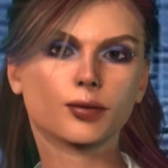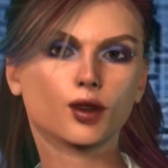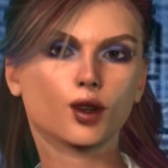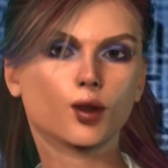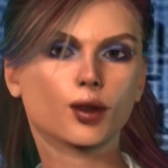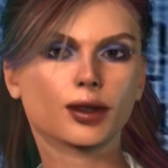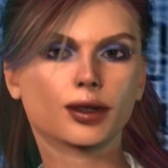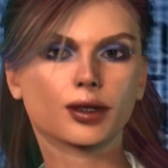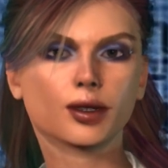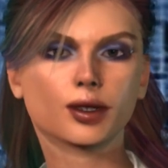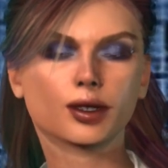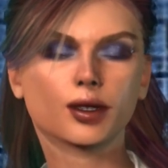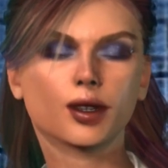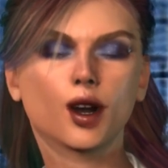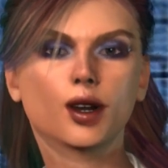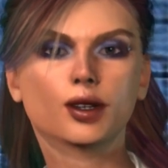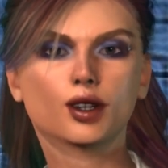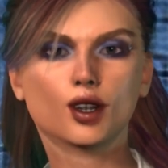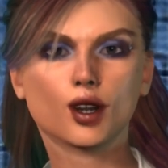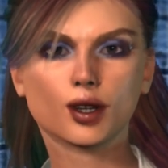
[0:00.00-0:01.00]
protein
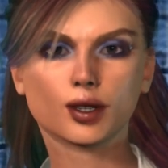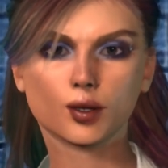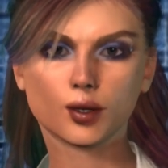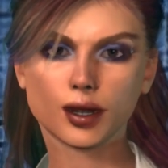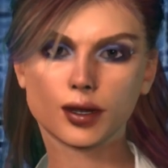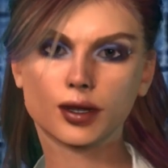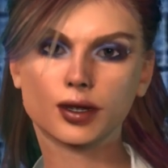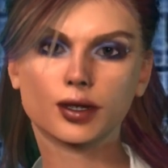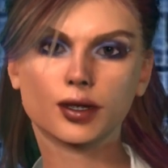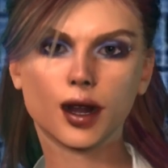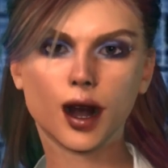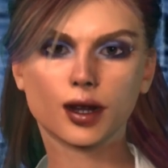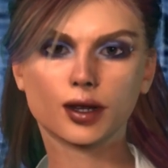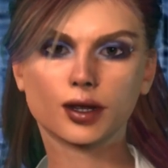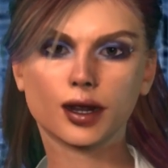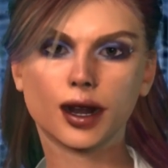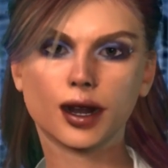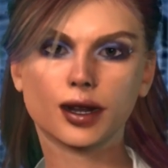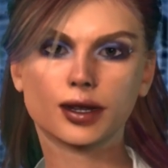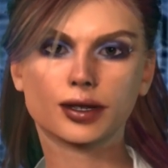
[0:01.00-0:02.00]
structures with
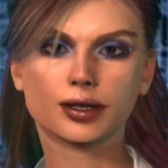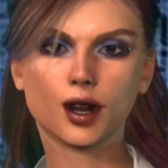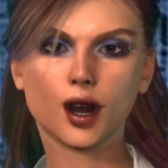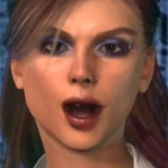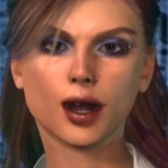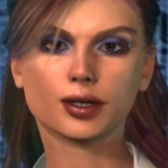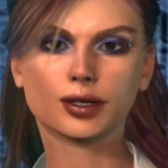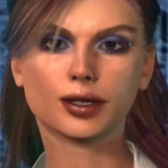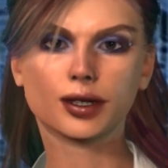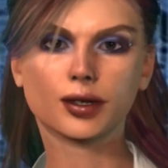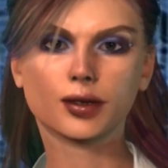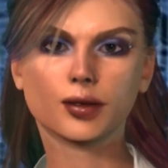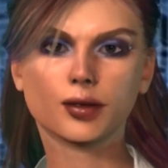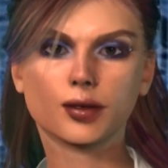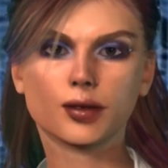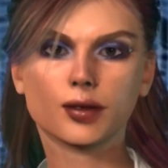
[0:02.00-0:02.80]
stunning accuracy.